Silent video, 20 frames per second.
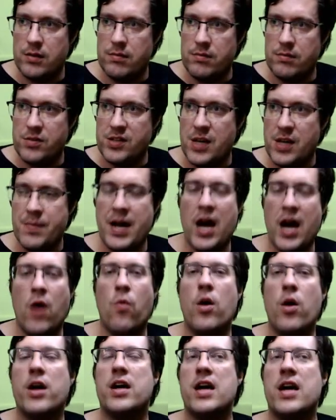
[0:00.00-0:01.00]
somehow
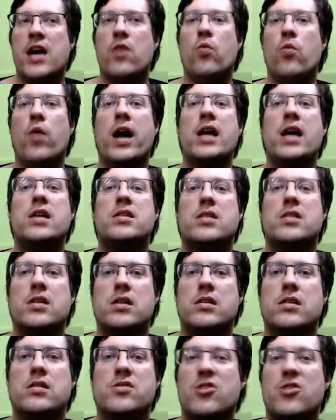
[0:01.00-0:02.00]
working out a way to
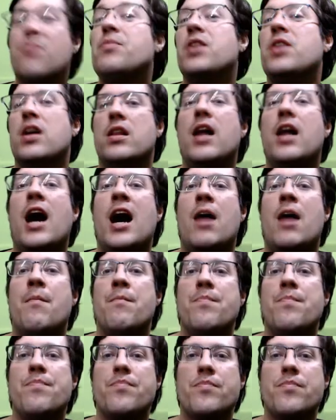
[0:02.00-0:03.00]
stop the alarm
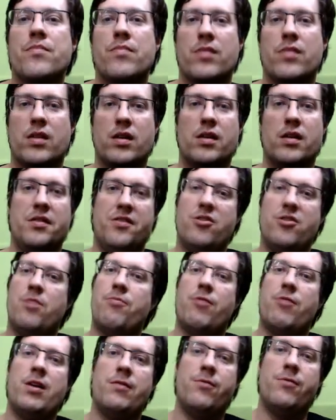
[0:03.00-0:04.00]
and stop
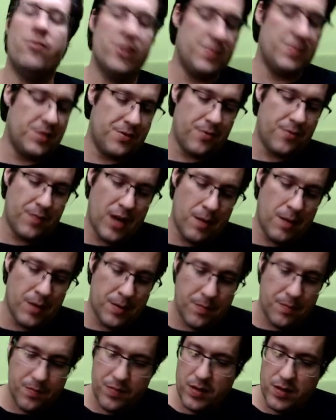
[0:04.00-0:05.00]
reinforcements from coming.
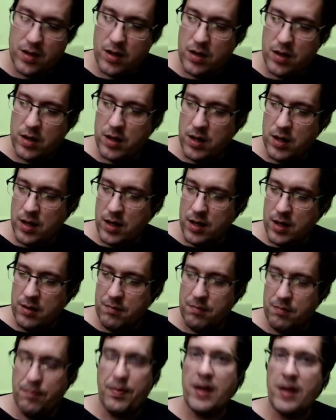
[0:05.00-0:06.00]

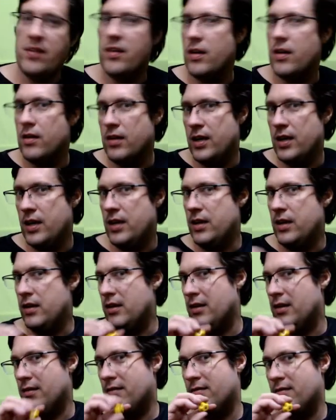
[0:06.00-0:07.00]
Basically,
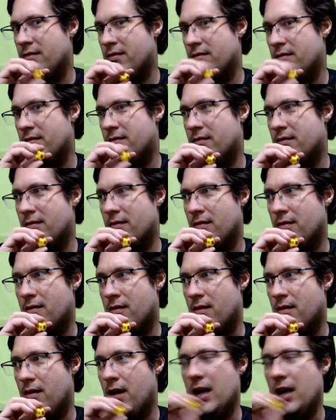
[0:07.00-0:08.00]

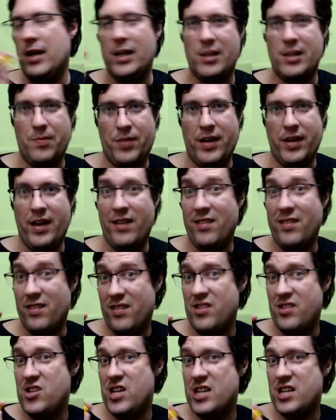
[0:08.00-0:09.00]
I like the players to
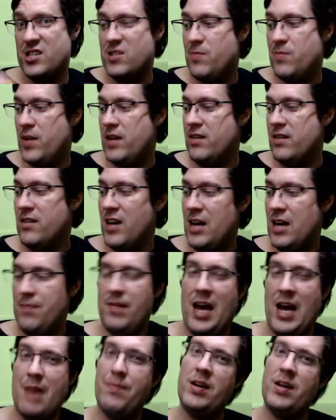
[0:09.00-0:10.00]
suggest, but I'm
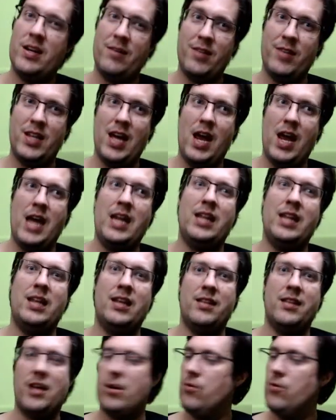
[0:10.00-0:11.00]
happy with anything
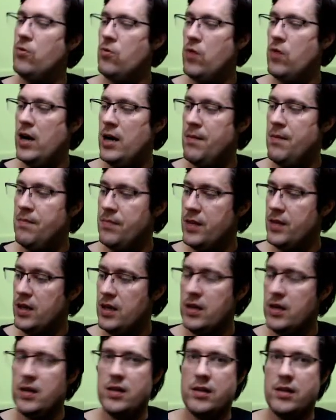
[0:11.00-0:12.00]
that'll
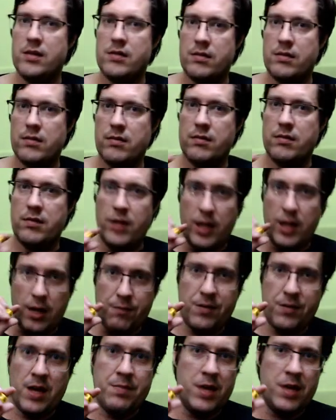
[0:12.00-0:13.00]
give
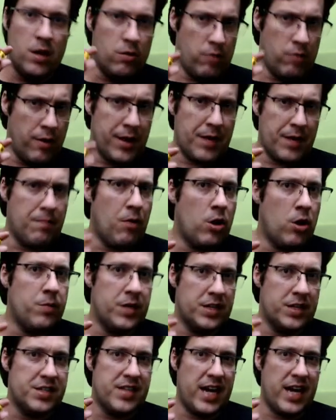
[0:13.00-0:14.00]
them the heroic moment
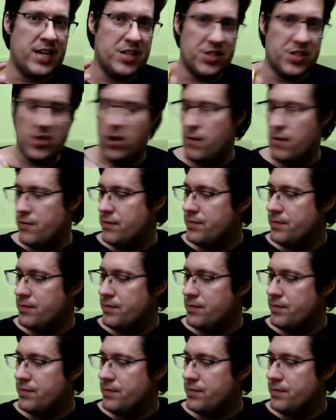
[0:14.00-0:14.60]
as they deserve.